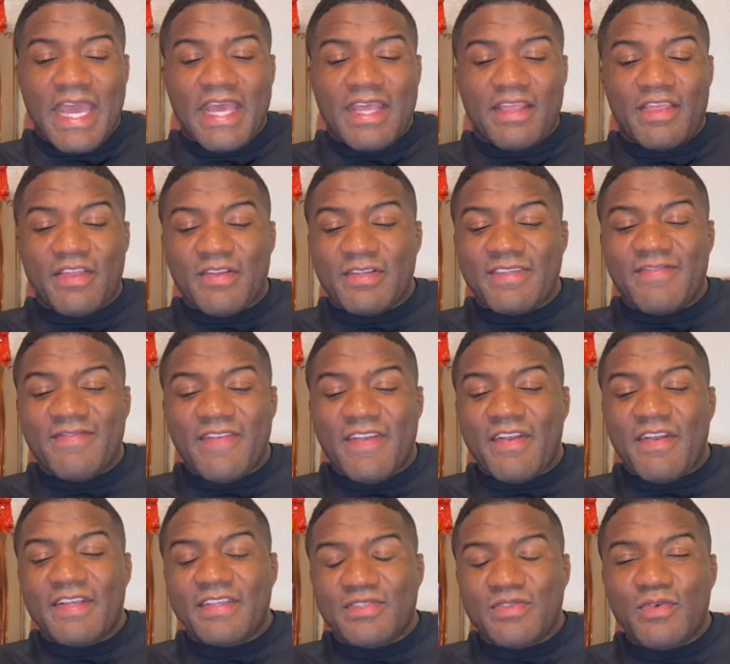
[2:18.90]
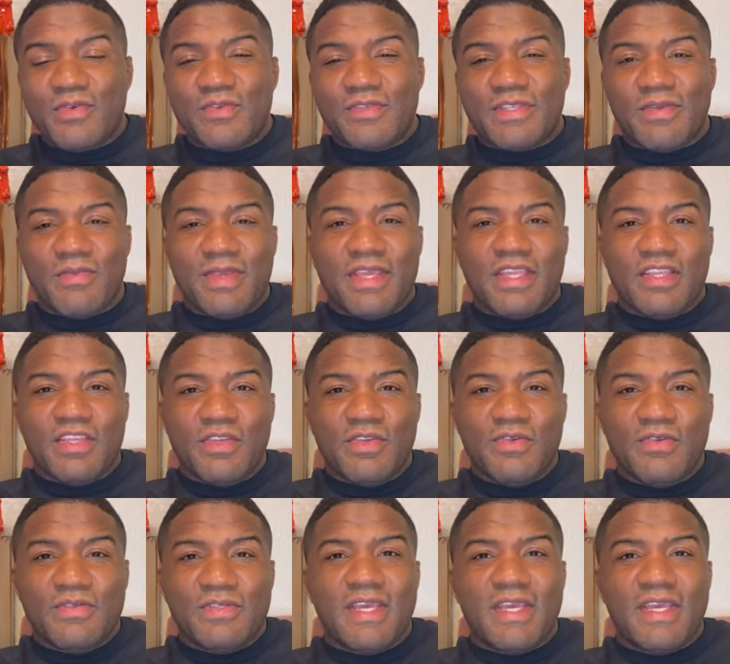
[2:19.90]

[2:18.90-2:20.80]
there's various tools that we can use